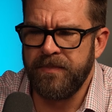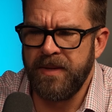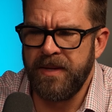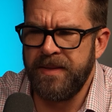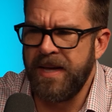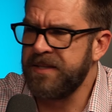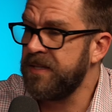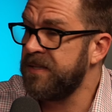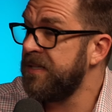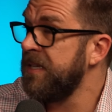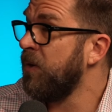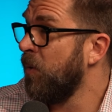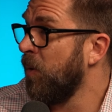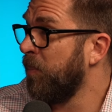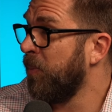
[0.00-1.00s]
That's a C
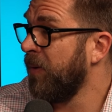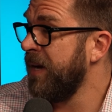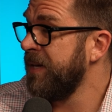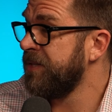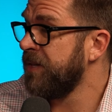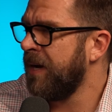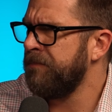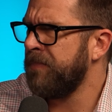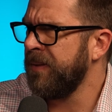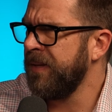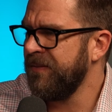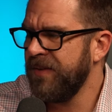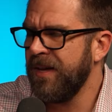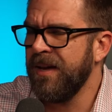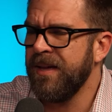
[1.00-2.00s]
corporation, I
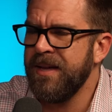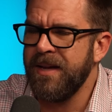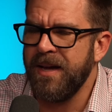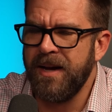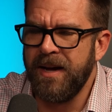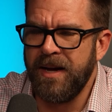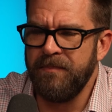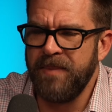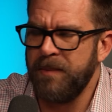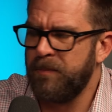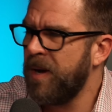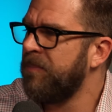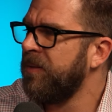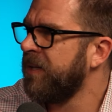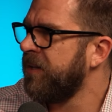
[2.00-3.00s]
believe. Yeah.
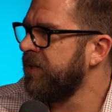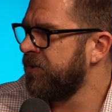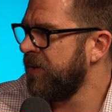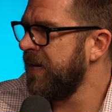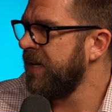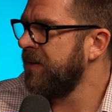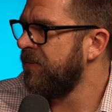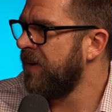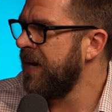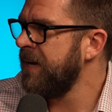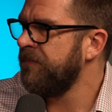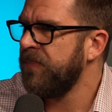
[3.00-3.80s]
Publicly traded, right?